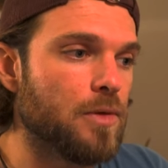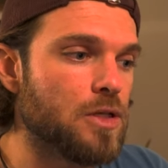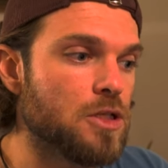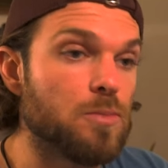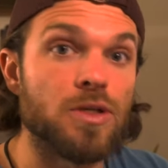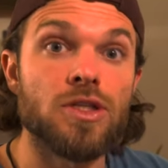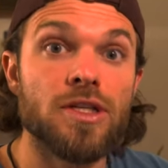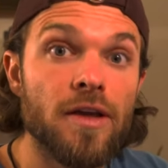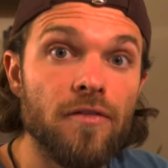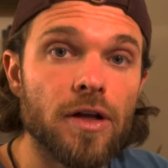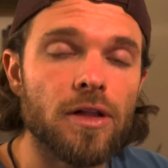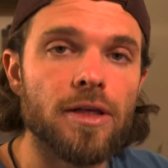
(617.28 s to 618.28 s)

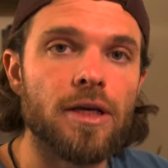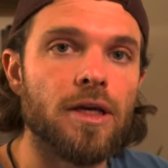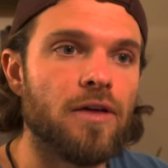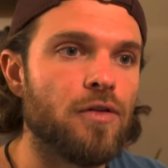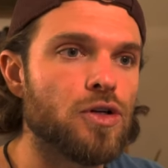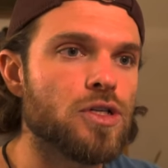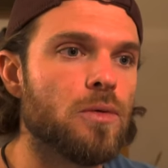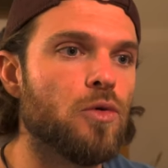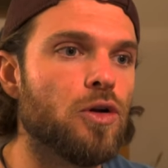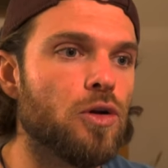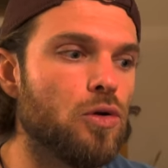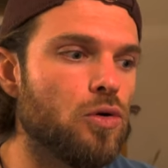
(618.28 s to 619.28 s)
specifically if you're
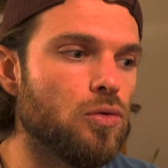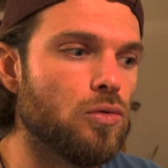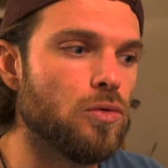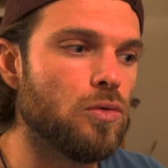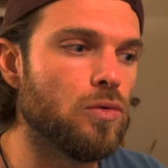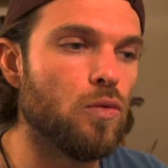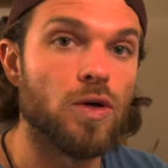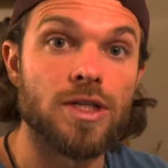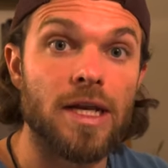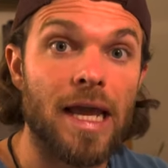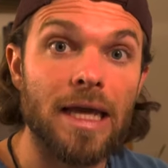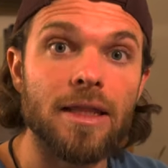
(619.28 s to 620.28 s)
someone who was
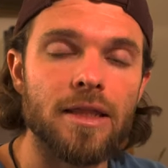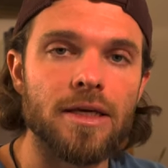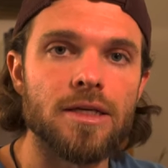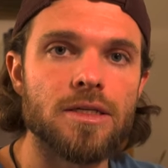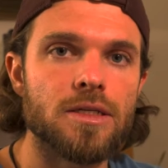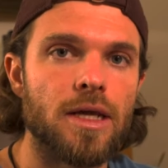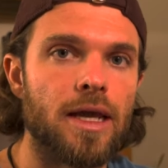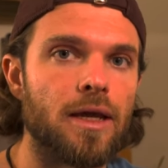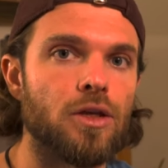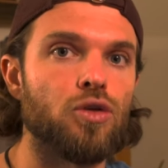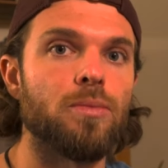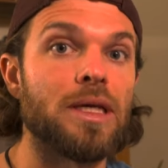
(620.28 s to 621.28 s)
an atheist
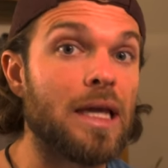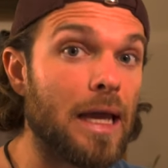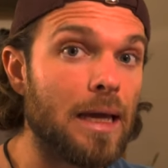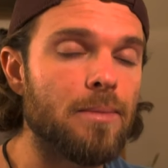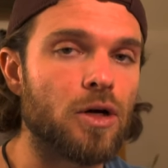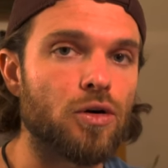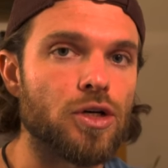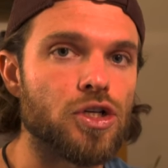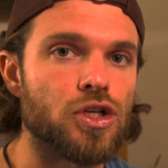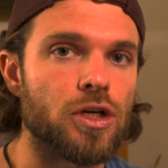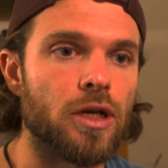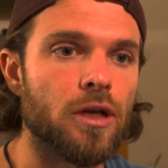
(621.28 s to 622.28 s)
and you became a
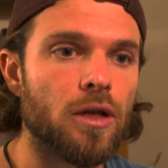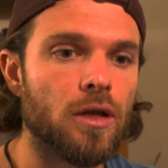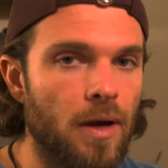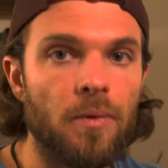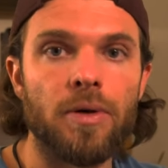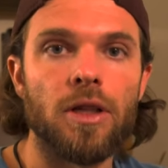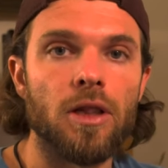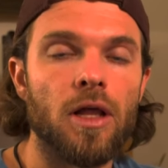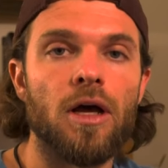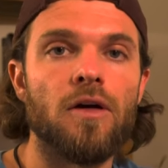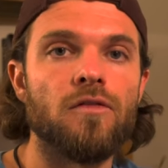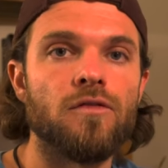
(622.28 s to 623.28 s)
Christian, I would
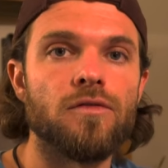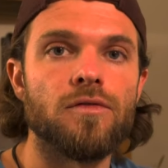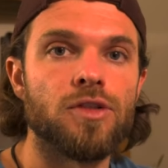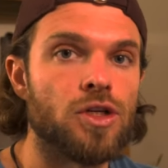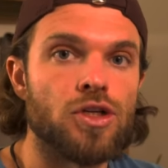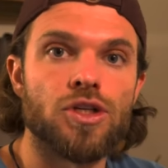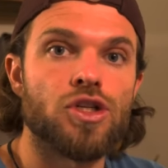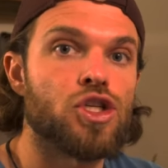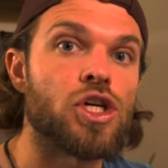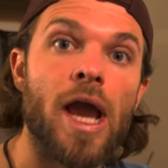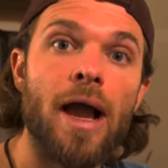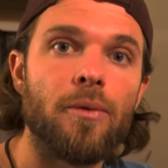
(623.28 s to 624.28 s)
love to just
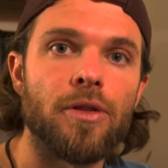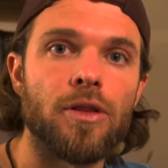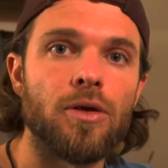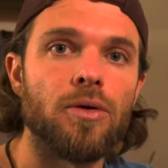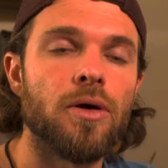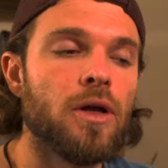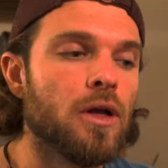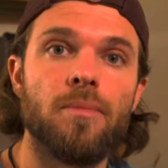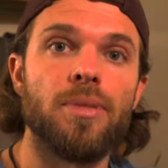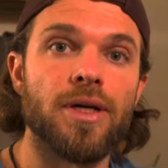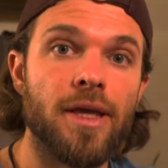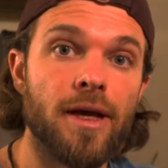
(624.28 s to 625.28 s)
chat with you.
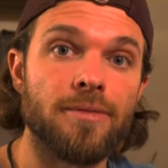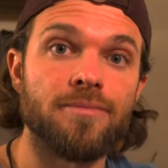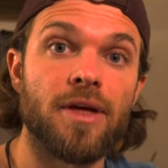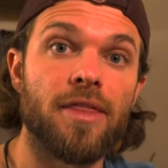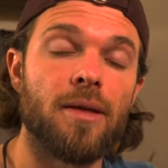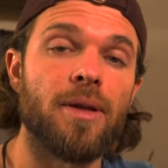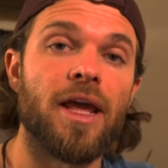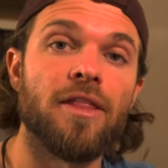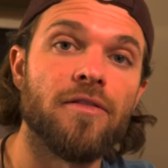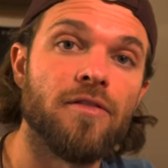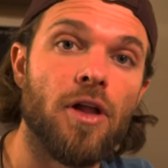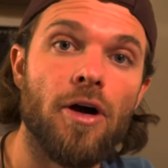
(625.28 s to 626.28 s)
But yeah, I think I'm gonna
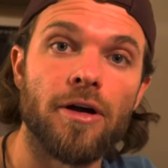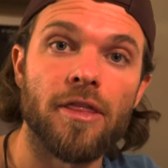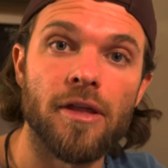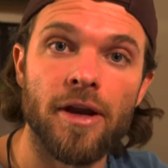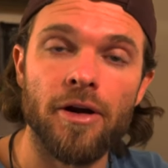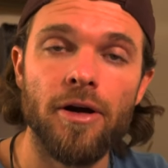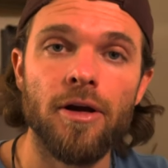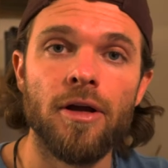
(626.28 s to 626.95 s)
end the vlog there.